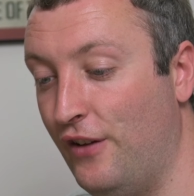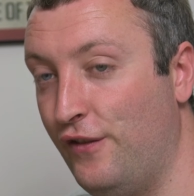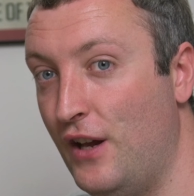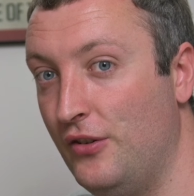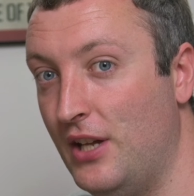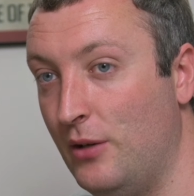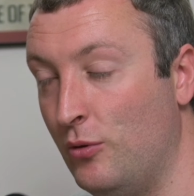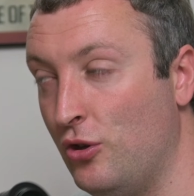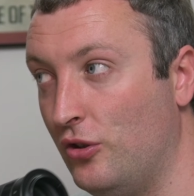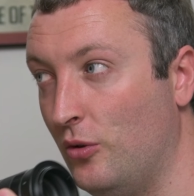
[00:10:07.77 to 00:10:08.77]
I found that it
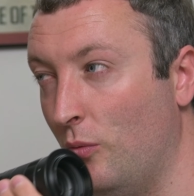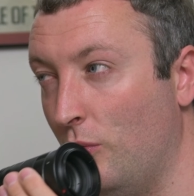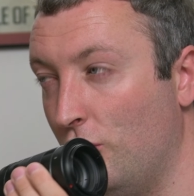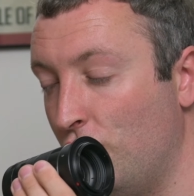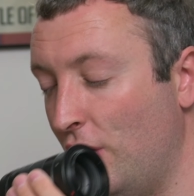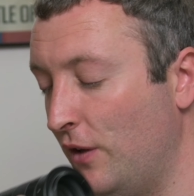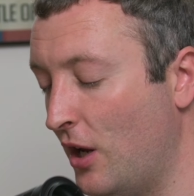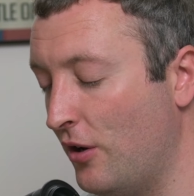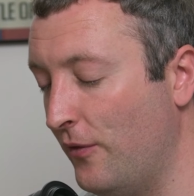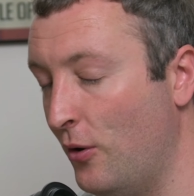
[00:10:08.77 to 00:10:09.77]
was just drifting
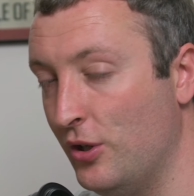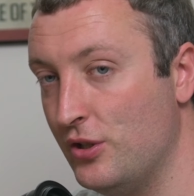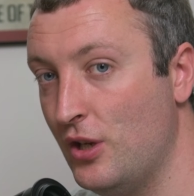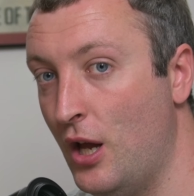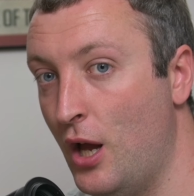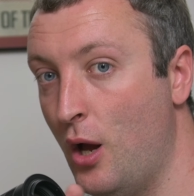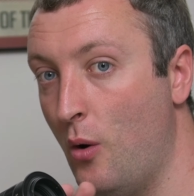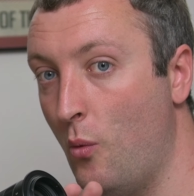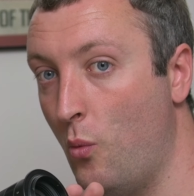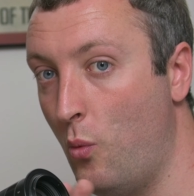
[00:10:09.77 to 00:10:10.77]
out of focus
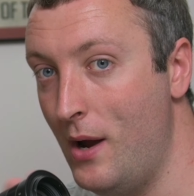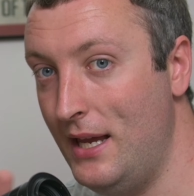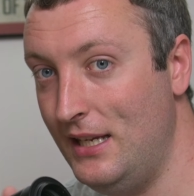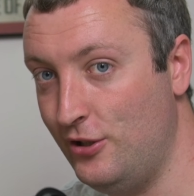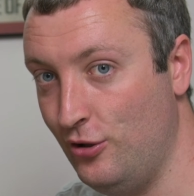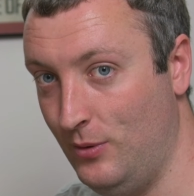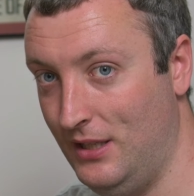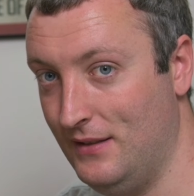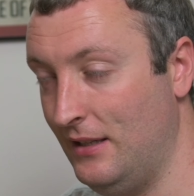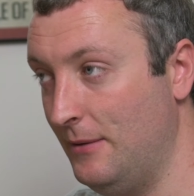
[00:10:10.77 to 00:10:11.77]
way too
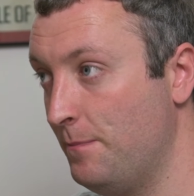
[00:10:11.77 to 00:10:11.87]
easy.